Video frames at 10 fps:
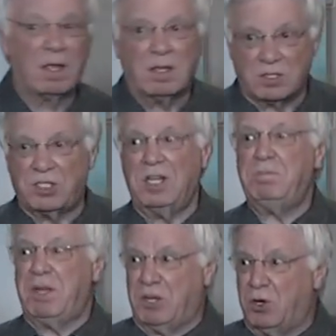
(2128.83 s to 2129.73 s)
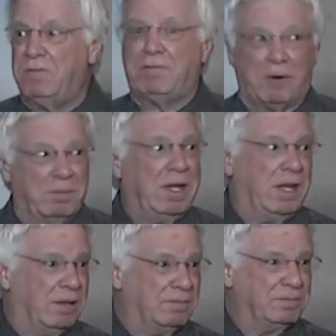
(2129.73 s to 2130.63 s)
She'd be good for
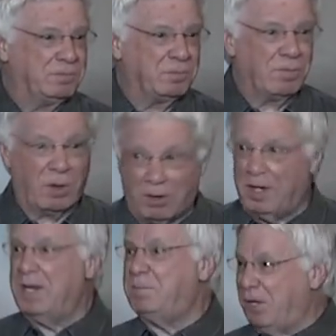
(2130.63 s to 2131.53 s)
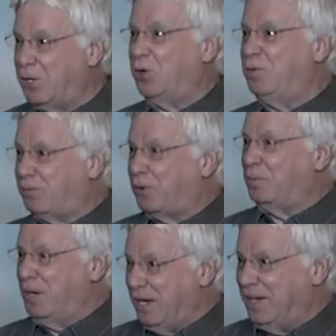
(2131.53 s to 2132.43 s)
me, or he'd be good for
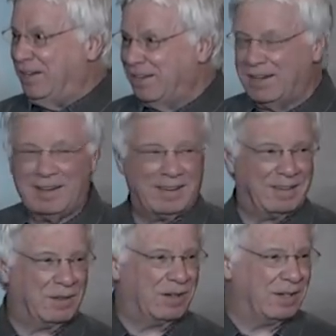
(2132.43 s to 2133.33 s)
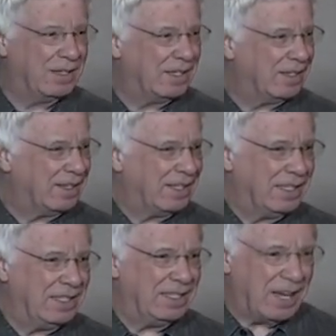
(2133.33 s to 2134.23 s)
me. And I'm going,
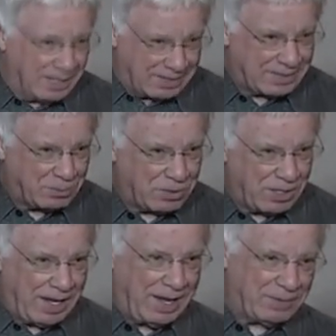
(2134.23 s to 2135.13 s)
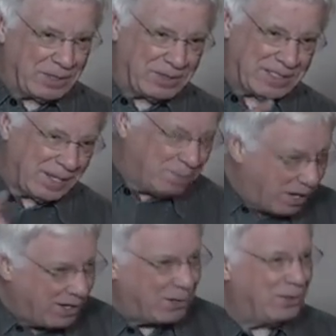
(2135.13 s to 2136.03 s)
yikes, we're going to have to
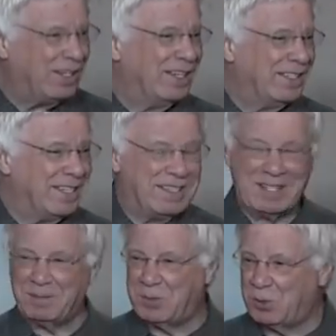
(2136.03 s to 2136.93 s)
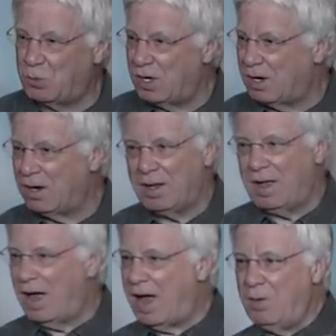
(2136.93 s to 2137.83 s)
somehow get them to where
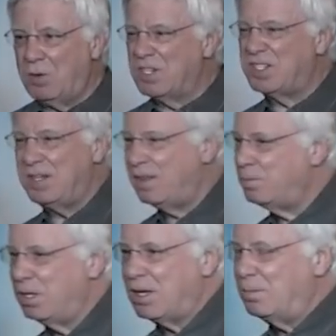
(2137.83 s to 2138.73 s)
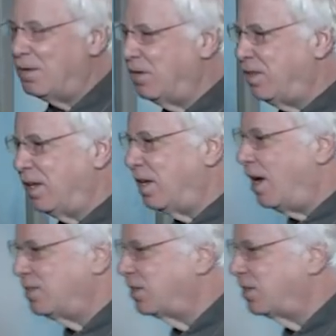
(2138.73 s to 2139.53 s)
I want to see them become everything God's